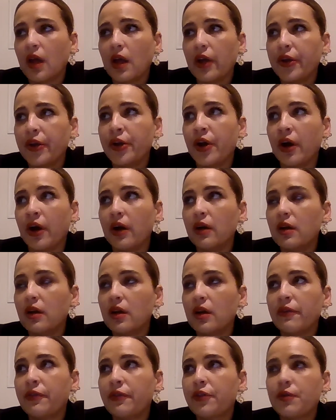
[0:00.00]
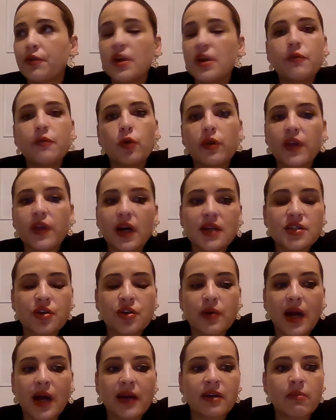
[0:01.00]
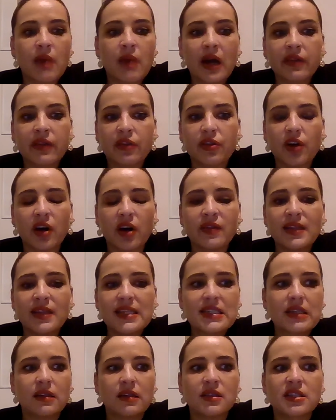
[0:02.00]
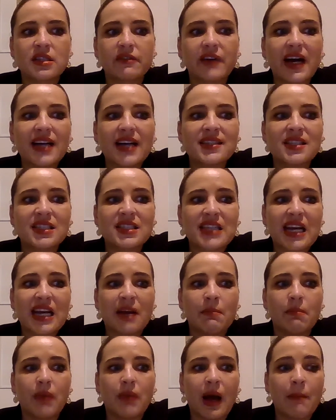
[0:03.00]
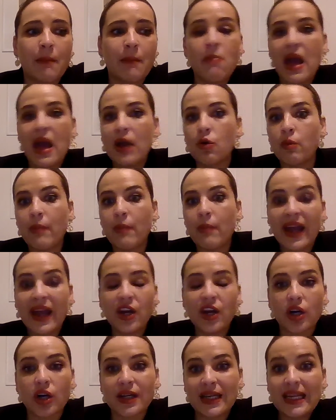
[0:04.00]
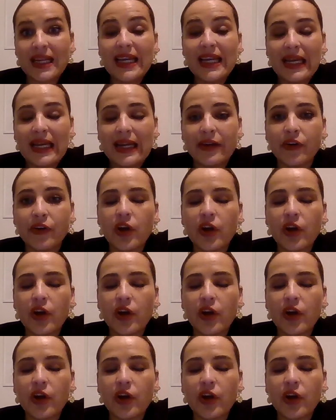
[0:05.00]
3,000-4,000 Rand a month on these little devices that I may or may not need?